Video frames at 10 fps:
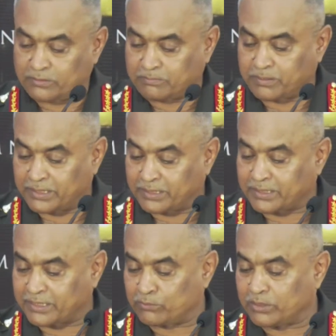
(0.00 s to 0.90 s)
by our
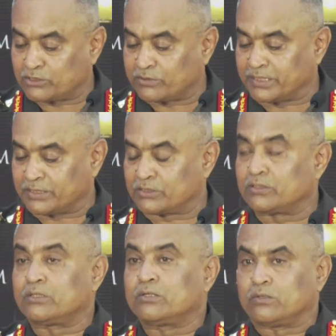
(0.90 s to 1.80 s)
adversaries
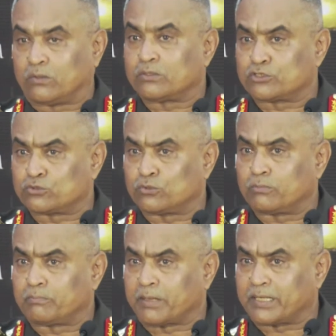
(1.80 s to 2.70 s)
also
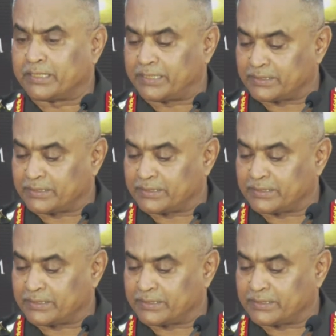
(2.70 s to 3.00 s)
mandate